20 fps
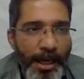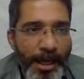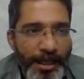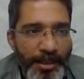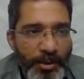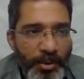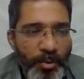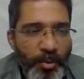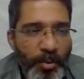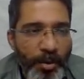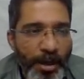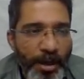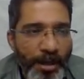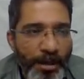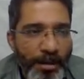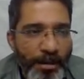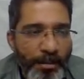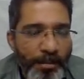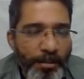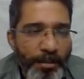X
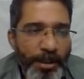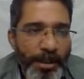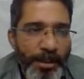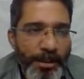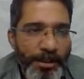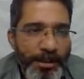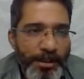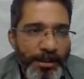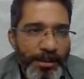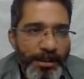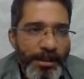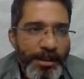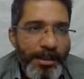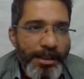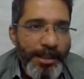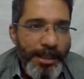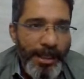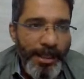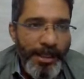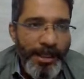square plus
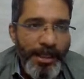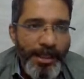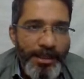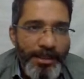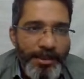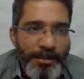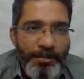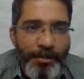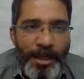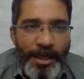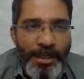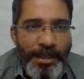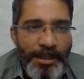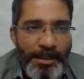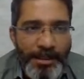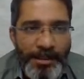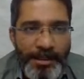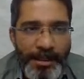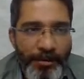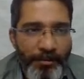10x
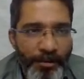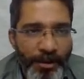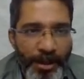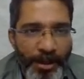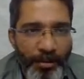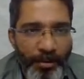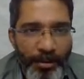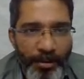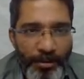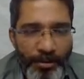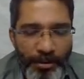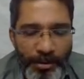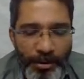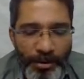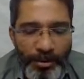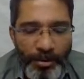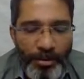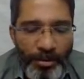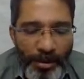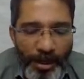minus 7 equal to
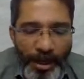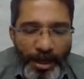0,